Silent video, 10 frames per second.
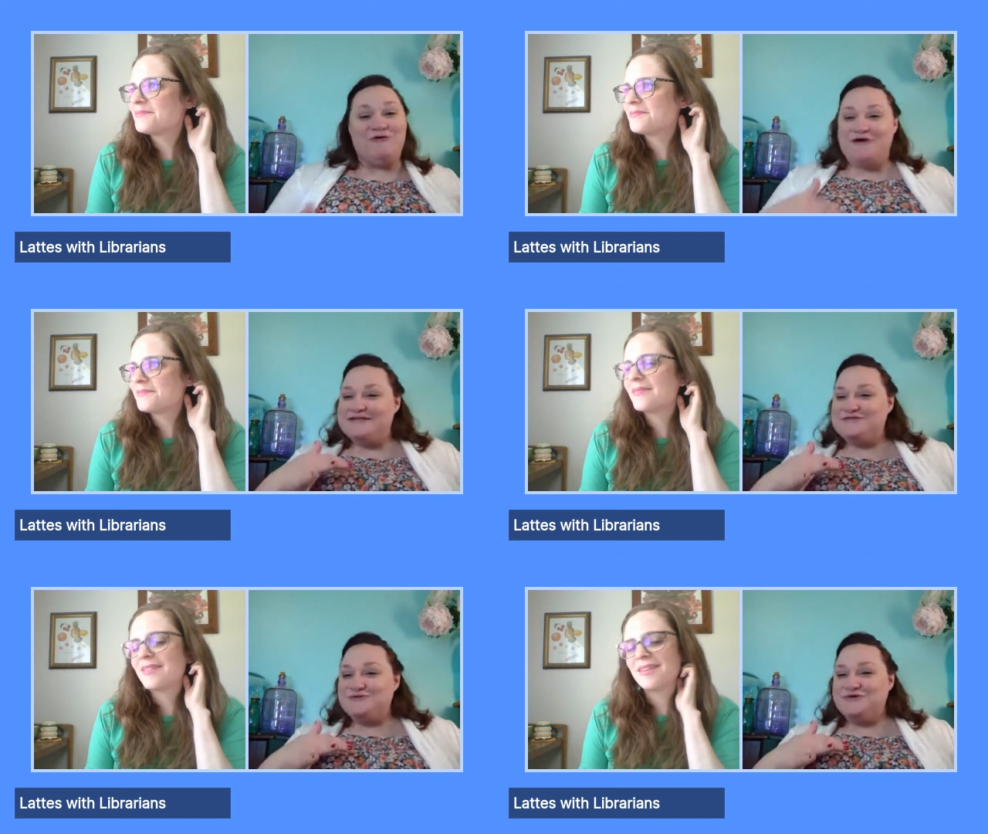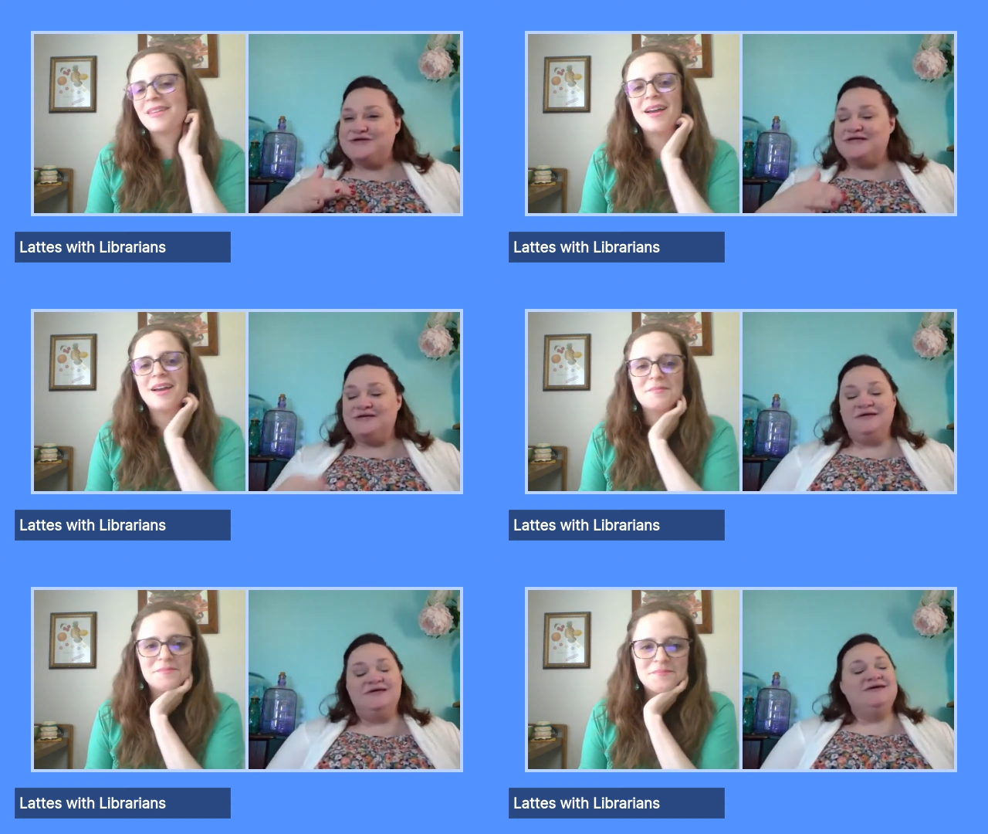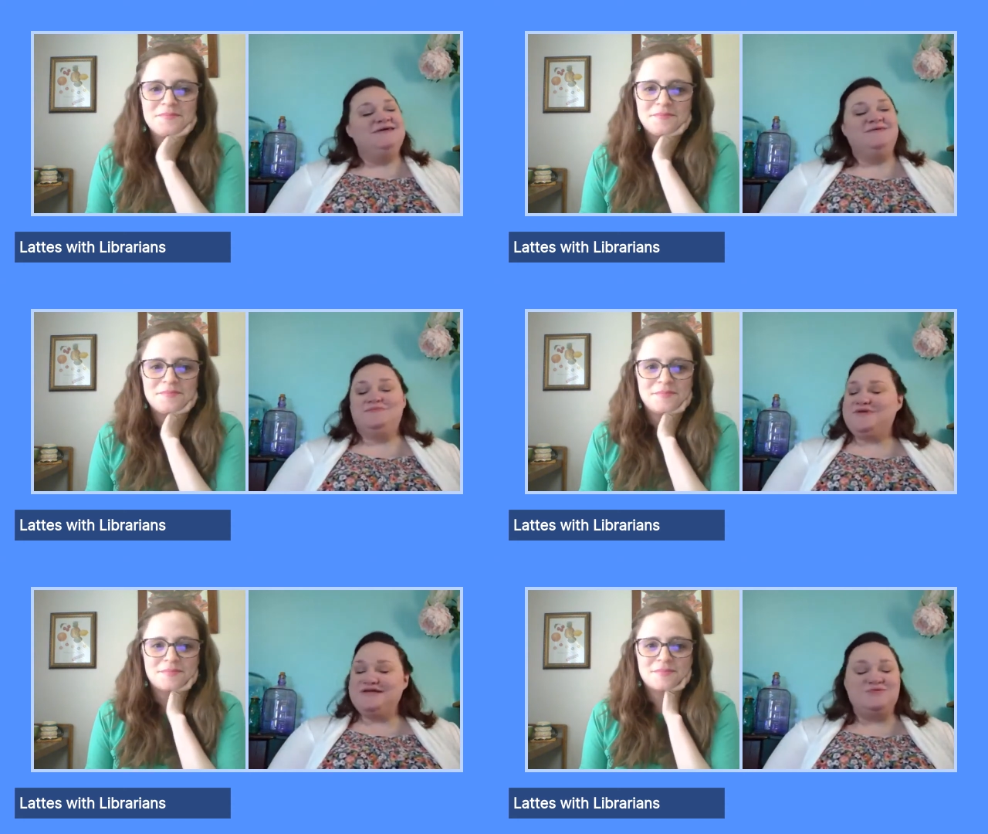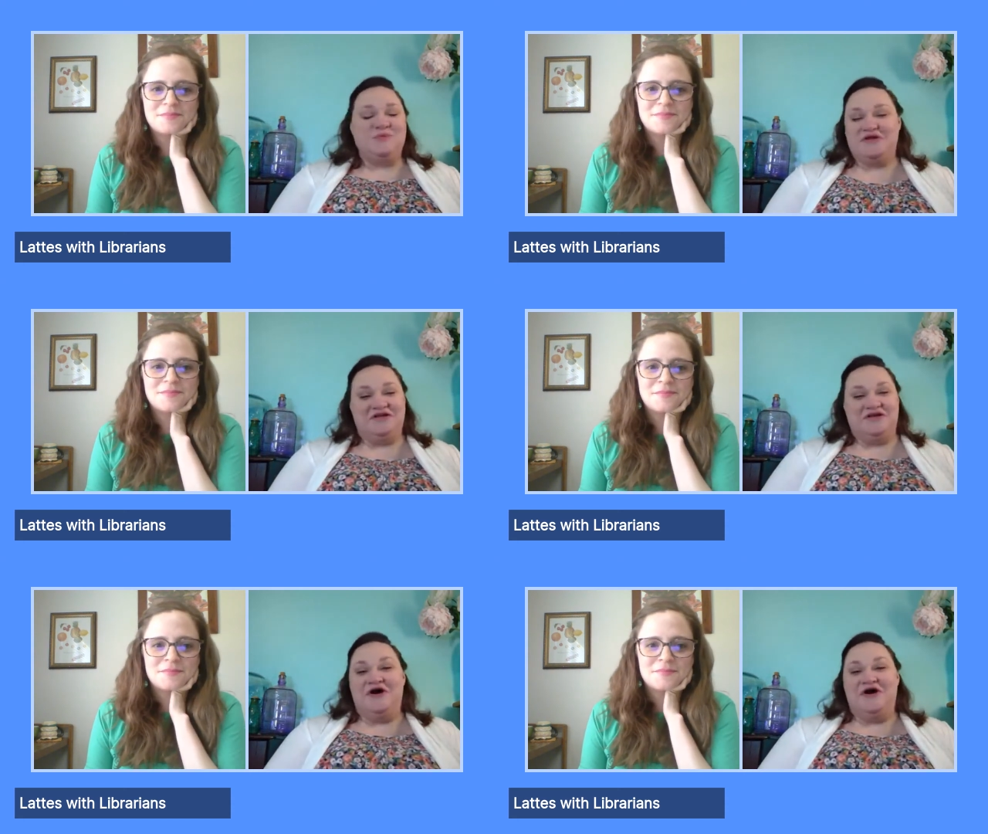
Speaker 1: got sorted. But I just wanted it